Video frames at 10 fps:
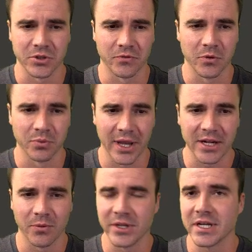So if you
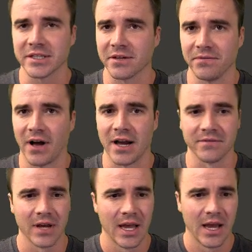played queen takes
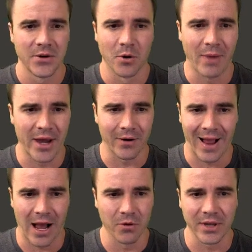f5, no matter
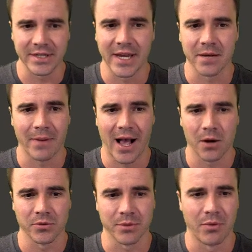how they take
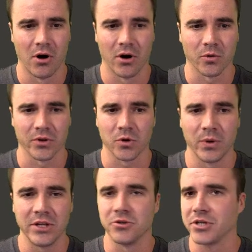back with the pawn or the
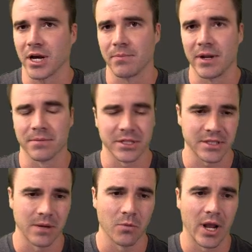queen, you checkmate them in the
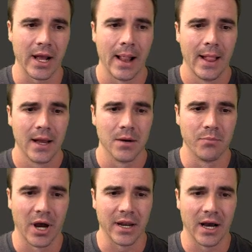same way.
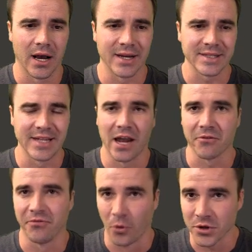But it's not
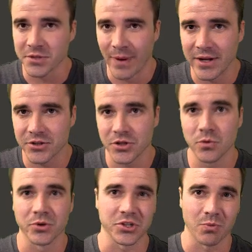a forced mate in
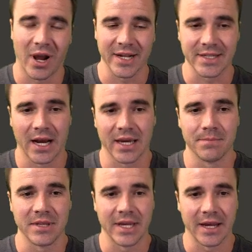2, which is why it's not
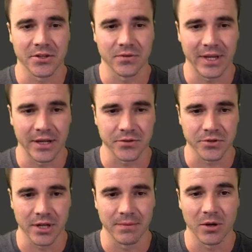going to be the answer. The answer
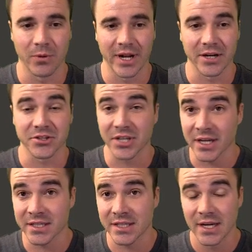is going to be queen
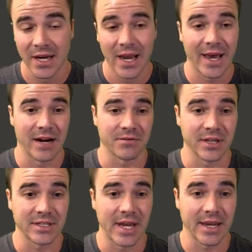h6, and after
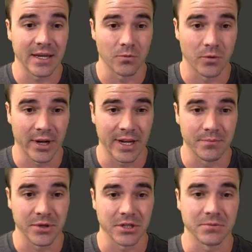they take it, we're going to
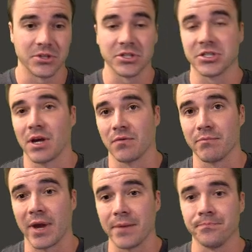get bishop to g7
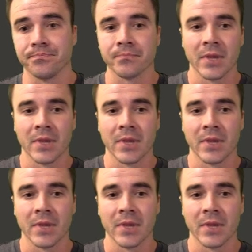mate.